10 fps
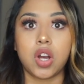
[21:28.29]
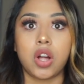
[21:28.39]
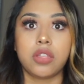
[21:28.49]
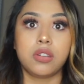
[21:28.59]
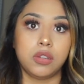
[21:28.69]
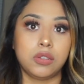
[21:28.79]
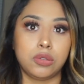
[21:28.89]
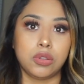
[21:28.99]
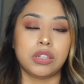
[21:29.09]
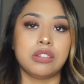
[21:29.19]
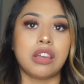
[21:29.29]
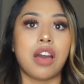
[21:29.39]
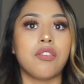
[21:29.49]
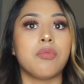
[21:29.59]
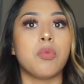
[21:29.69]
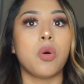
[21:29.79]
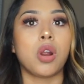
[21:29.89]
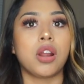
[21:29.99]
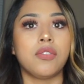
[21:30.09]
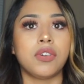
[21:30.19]
All the new students have
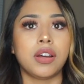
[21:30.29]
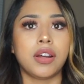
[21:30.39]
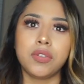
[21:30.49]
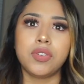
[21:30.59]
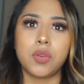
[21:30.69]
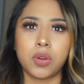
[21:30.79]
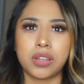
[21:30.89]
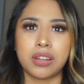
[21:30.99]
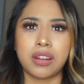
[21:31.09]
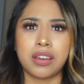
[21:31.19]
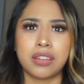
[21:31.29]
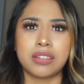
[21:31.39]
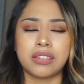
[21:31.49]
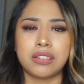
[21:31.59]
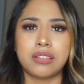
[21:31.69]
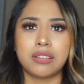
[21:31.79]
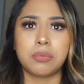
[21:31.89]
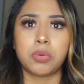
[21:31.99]
more of an organized